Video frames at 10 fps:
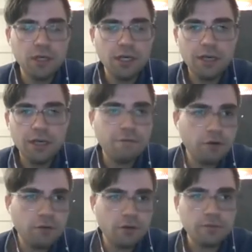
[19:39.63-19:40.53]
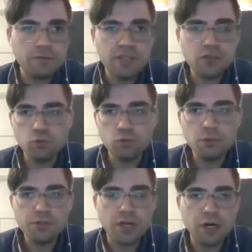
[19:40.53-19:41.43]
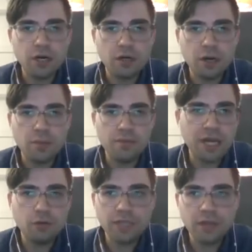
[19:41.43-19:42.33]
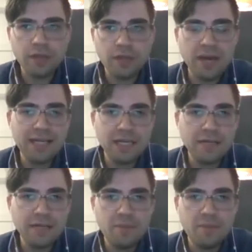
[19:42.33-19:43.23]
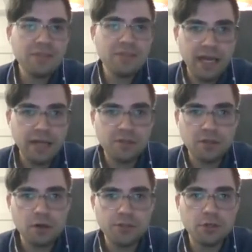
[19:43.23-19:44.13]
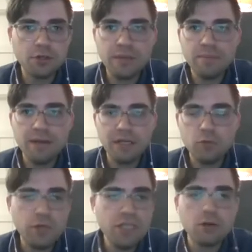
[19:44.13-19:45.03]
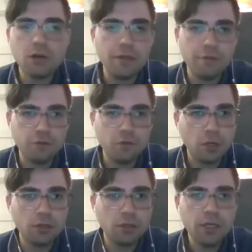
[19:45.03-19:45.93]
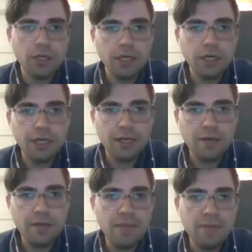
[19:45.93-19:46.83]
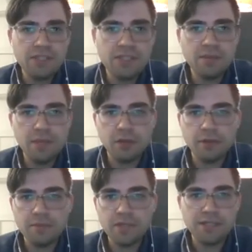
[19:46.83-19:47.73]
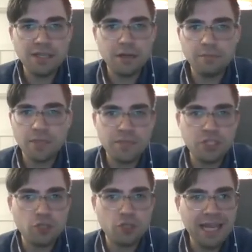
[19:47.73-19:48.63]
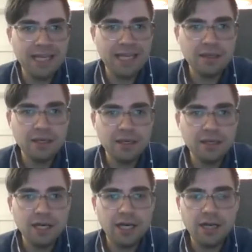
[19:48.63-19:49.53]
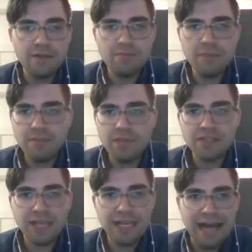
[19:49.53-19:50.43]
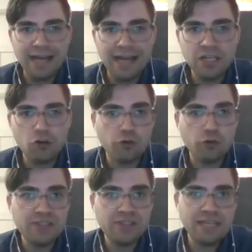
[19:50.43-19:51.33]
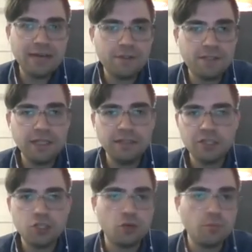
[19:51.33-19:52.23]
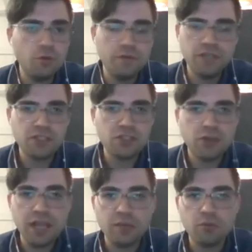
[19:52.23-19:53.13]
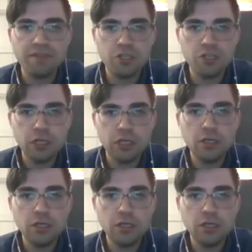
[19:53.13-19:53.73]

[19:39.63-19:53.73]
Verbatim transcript: and further these rules are are not only are they binding on the base text they're also going to be binding when you're on the floor uh, amendments to the bill itself must be germane uh, the amendments cannot increase the deficit unless you're moving to strike a provision.